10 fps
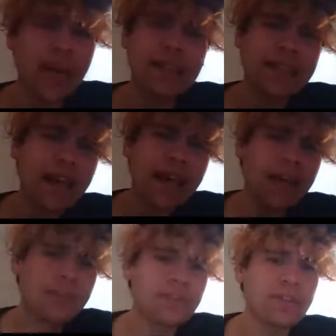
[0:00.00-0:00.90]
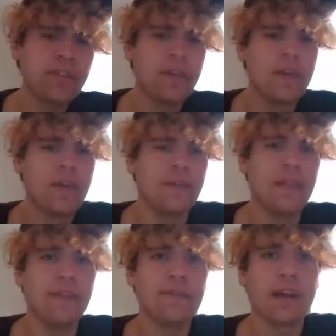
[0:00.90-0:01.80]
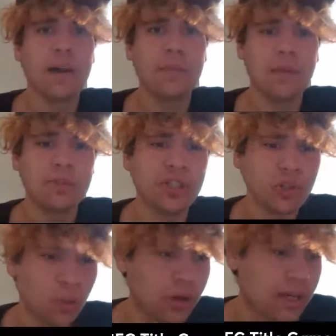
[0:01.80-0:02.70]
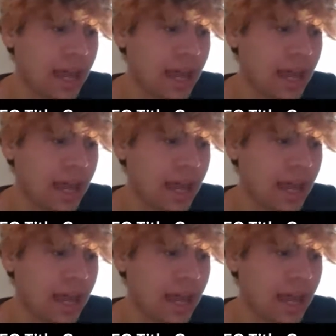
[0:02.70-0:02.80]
at times. They've come up short